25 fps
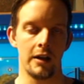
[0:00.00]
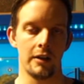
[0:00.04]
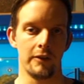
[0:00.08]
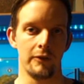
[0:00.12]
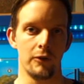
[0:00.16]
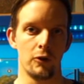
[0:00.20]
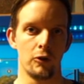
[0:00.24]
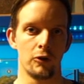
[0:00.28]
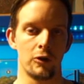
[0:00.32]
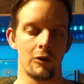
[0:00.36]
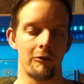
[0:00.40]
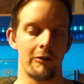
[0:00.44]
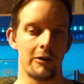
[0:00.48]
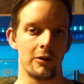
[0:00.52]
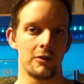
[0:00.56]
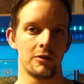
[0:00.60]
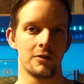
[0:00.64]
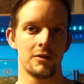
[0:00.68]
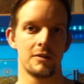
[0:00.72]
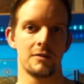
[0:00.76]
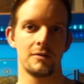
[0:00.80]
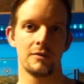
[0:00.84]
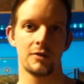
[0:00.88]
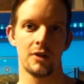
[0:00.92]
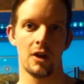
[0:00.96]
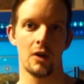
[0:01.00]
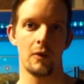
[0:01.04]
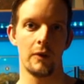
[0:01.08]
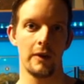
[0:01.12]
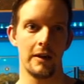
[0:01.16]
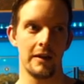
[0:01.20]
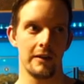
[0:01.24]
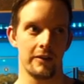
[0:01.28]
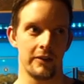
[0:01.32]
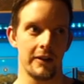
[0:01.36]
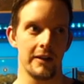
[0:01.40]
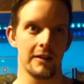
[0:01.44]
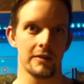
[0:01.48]
funeral directors, so
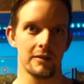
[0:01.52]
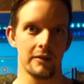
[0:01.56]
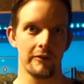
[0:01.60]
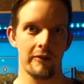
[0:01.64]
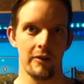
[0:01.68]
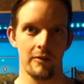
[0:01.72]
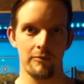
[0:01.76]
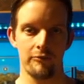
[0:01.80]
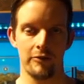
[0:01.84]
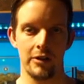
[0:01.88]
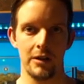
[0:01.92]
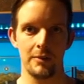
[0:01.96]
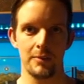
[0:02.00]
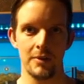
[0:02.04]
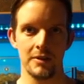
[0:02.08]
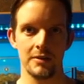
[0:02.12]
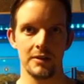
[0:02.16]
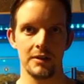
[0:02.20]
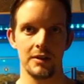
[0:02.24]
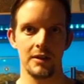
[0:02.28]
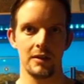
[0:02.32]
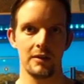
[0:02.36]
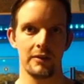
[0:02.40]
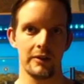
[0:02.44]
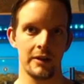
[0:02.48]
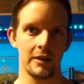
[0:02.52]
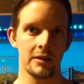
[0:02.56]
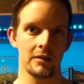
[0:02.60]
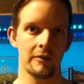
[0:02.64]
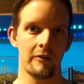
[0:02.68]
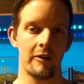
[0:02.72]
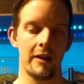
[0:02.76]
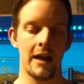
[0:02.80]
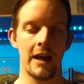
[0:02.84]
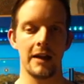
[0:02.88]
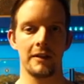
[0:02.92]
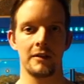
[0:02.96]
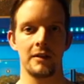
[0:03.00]
things are pretty busy, things are
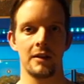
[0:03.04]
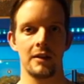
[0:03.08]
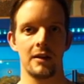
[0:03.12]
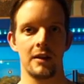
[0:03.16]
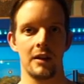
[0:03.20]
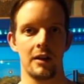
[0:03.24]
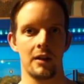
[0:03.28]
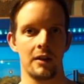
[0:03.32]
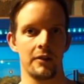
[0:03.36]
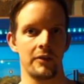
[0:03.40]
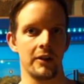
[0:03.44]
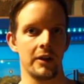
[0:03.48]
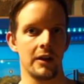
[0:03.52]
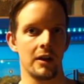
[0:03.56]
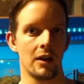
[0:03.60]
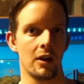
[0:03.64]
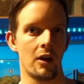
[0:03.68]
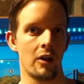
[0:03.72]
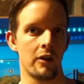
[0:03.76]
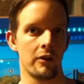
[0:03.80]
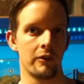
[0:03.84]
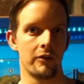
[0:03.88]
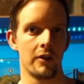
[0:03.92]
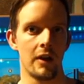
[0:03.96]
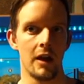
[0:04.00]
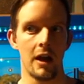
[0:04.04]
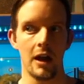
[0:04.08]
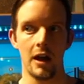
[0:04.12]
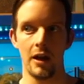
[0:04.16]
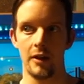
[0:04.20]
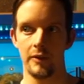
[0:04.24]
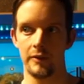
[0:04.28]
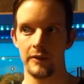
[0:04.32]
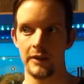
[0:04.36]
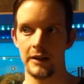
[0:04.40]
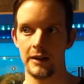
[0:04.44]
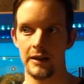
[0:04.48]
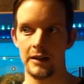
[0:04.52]
very hectic, and I think a lot of
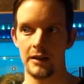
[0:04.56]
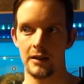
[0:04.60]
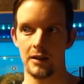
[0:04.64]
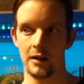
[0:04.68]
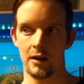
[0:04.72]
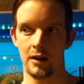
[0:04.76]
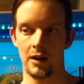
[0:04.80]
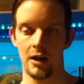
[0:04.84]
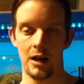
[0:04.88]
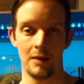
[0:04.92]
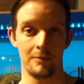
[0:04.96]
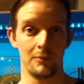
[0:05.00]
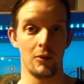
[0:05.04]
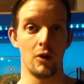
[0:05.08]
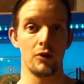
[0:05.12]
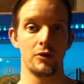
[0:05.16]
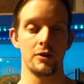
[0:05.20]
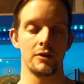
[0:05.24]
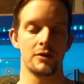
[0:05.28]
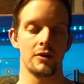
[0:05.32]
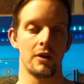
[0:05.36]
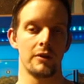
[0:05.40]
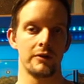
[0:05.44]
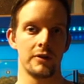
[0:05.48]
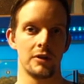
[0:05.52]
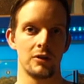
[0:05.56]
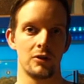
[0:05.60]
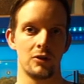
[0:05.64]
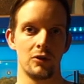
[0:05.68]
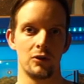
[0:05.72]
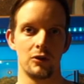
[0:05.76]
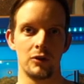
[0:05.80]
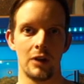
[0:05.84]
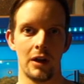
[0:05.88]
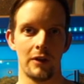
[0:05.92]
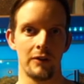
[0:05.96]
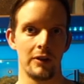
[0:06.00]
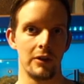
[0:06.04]
the uh, emergency services
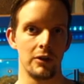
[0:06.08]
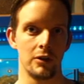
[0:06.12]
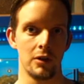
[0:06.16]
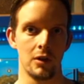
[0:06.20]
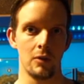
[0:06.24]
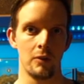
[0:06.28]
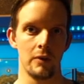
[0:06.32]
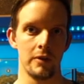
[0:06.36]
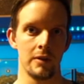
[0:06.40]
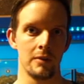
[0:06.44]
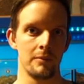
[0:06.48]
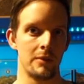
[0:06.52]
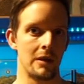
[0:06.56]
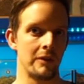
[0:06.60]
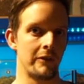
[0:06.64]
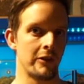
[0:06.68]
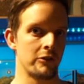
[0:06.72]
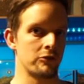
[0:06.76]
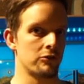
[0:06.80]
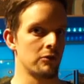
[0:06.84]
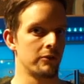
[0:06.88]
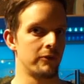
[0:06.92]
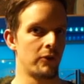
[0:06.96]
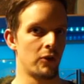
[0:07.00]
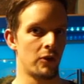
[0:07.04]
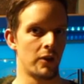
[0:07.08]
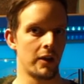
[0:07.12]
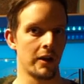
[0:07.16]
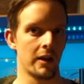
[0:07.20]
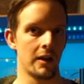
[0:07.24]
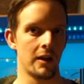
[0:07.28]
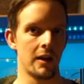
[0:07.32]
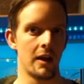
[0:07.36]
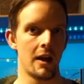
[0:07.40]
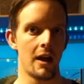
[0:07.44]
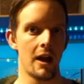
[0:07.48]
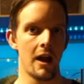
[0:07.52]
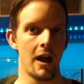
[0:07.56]
could definitely do with a bit of extra
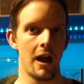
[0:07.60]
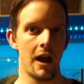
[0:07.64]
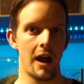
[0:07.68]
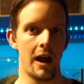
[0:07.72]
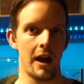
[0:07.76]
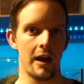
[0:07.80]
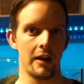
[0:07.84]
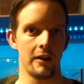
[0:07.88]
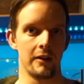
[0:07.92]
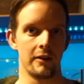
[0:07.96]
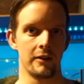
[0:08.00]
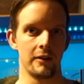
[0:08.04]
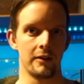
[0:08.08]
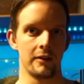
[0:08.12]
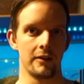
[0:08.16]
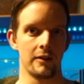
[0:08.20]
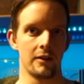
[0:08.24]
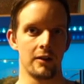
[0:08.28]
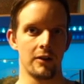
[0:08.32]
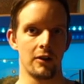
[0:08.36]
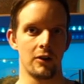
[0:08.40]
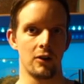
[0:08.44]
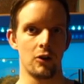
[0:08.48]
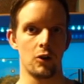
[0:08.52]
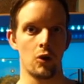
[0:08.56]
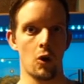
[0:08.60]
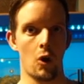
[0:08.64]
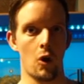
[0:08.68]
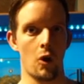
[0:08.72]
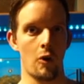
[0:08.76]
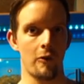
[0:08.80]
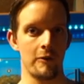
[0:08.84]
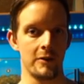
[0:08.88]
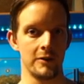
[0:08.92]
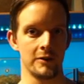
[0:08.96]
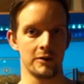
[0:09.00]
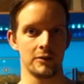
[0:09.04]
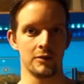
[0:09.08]
funding, and
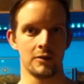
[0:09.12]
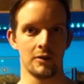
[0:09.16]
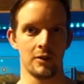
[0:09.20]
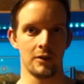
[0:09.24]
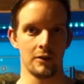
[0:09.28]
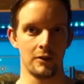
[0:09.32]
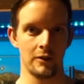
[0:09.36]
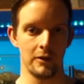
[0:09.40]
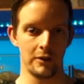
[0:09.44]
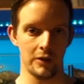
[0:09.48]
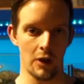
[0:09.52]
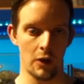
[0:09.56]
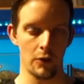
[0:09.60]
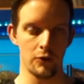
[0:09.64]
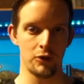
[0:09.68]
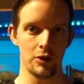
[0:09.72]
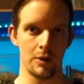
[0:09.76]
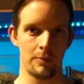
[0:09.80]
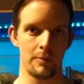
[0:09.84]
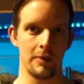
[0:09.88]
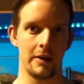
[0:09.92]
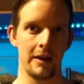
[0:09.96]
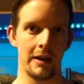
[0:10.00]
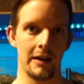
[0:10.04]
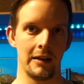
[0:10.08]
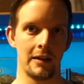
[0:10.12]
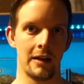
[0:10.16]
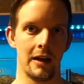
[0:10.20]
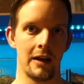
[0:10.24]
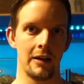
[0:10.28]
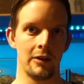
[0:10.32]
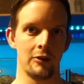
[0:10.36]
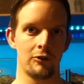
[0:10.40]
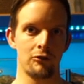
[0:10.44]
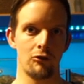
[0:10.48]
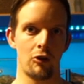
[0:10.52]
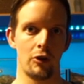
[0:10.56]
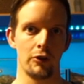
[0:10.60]
Gar is you know chipping in
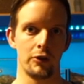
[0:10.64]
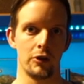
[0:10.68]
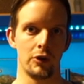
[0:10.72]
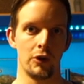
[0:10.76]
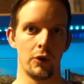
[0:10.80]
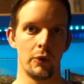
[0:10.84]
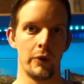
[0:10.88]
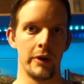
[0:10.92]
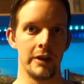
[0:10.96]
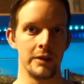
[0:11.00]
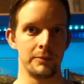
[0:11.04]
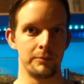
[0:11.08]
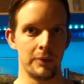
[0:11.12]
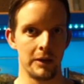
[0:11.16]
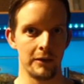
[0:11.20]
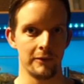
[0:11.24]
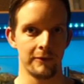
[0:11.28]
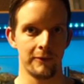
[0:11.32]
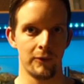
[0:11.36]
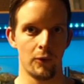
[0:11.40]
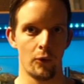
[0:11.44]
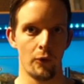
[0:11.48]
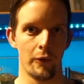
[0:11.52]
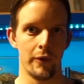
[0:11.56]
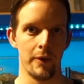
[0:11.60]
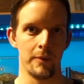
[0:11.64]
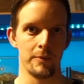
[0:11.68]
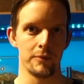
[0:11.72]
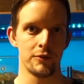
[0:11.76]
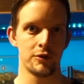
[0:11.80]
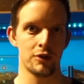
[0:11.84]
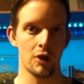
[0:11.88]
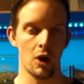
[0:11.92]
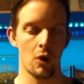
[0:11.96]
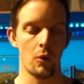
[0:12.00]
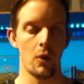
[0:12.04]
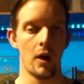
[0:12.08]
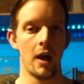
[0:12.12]
and trying to do his bit for them.
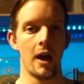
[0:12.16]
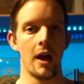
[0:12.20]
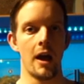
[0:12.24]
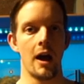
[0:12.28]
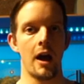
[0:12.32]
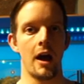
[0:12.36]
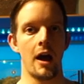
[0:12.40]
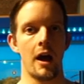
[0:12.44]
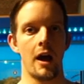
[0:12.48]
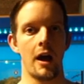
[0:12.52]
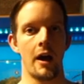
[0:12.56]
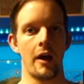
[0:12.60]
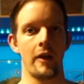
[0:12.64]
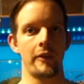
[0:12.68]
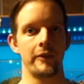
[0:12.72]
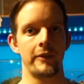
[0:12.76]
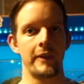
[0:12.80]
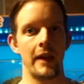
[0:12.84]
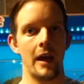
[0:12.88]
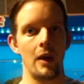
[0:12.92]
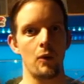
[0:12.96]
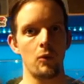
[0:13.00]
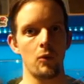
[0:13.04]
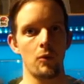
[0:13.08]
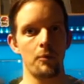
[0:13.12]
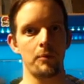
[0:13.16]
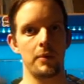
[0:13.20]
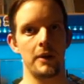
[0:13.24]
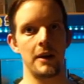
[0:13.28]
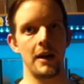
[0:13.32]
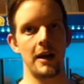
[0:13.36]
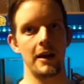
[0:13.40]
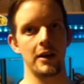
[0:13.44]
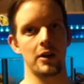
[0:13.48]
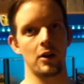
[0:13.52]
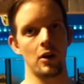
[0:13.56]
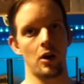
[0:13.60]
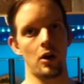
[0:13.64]
So uh, there will
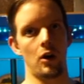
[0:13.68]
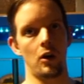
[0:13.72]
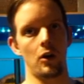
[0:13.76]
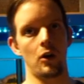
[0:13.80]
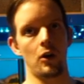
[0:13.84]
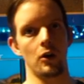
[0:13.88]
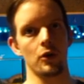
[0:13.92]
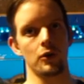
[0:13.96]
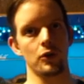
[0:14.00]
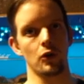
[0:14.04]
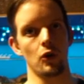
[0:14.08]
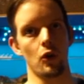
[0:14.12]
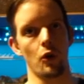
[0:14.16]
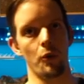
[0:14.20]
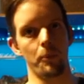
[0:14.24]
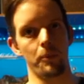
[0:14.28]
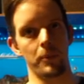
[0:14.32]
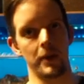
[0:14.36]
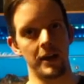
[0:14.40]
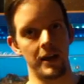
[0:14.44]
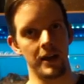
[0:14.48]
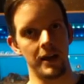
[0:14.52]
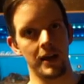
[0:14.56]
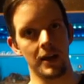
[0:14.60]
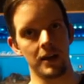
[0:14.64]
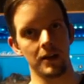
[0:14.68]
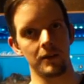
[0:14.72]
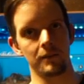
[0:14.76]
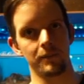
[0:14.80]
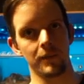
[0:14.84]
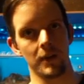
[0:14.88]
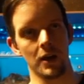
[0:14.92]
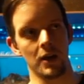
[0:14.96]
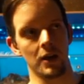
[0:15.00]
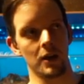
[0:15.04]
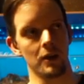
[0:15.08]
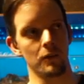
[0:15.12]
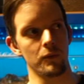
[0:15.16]
be a card up here,
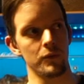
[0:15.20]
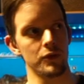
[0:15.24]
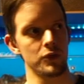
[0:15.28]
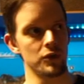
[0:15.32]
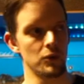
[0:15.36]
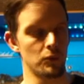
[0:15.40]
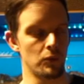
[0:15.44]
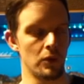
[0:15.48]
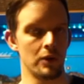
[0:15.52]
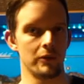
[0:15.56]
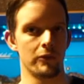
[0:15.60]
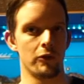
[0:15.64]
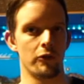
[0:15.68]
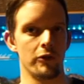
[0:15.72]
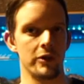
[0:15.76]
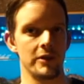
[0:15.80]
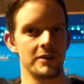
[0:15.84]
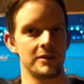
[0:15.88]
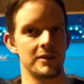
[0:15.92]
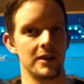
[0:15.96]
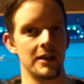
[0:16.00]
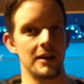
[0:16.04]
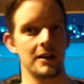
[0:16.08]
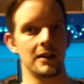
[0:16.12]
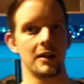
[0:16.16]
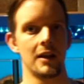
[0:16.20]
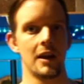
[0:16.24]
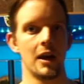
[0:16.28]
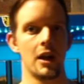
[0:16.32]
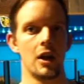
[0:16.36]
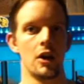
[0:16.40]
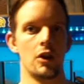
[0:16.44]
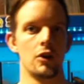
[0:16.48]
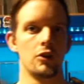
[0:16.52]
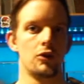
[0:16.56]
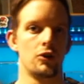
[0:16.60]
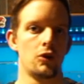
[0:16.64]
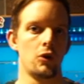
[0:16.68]
uh, which you will have already seen,
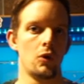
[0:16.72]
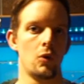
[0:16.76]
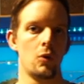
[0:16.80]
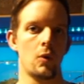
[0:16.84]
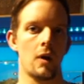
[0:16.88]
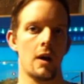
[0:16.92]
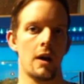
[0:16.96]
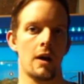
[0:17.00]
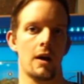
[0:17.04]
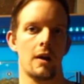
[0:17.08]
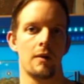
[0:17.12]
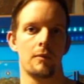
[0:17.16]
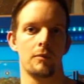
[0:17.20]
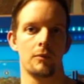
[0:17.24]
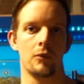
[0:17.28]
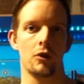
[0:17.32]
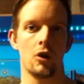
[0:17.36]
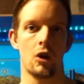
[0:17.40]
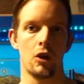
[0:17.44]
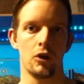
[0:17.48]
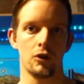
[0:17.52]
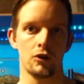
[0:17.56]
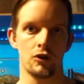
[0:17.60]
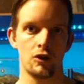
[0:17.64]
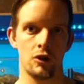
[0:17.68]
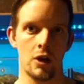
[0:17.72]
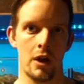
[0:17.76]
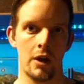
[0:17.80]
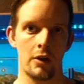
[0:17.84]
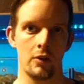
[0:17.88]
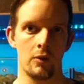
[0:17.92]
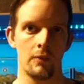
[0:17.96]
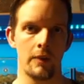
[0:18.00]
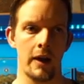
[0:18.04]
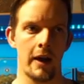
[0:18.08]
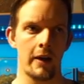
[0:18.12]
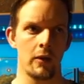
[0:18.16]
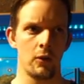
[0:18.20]
to um, Gar's
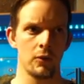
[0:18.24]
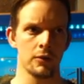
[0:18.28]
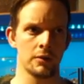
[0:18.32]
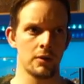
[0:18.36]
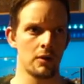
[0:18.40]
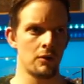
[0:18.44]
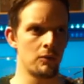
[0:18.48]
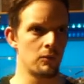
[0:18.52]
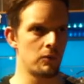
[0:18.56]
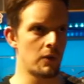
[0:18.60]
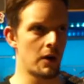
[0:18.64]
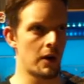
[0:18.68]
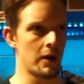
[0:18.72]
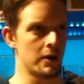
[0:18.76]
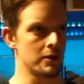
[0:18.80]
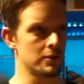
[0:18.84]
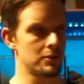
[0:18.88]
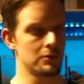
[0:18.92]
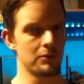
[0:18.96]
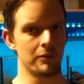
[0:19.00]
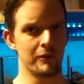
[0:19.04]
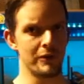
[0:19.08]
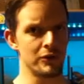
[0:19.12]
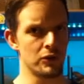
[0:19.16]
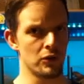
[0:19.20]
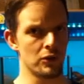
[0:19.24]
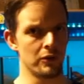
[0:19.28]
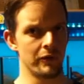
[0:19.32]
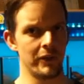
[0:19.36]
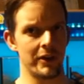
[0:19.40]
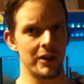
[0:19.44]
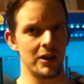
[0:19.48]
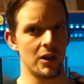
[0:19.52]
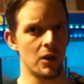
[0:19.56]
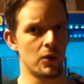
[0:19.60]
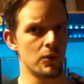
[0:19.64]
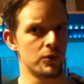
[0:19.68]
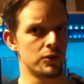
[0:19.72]
channel and also uh, some of his other
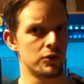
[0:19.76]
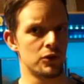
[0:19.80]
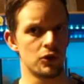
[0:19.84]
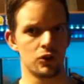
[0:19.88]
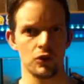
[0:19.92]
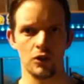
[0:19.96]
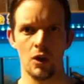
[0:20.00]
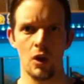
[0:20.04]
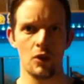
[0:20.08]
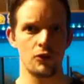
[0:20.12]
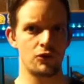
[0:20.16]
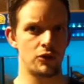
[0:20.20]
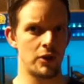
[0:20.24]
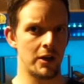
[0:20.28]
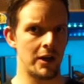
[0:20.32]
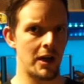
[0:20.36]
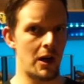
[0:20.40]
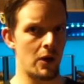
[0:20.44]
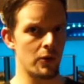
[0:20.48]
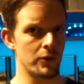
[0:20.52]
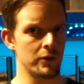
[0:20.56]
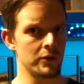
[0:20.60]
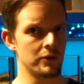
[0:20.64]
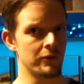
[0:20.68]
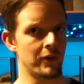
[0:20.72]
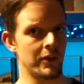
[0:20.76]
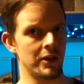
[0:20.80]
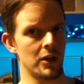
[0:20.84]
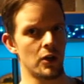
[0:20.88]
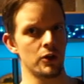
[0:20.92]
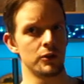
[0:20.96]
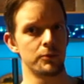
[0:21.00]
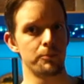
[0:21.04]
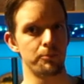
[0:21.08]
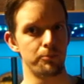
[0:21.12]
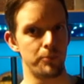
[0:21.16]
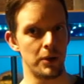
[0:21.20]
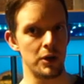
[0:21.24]
videos. Just go and check out his
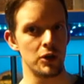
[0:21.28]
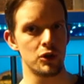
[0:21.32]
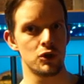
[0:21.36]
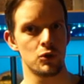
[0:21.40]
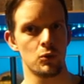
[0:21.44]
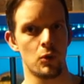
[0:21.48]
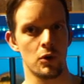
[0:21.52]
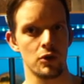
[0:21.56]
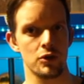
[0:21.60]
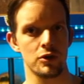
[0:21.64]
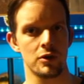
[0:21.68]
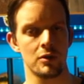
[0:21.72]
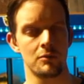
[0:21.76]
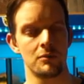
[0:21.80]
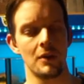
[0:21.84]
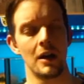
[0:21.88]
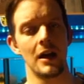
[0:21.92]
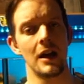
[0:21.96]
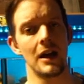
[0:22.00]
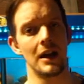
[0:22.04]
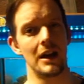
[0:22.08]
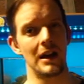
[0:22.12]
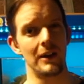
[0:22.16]
videos, binge watch them.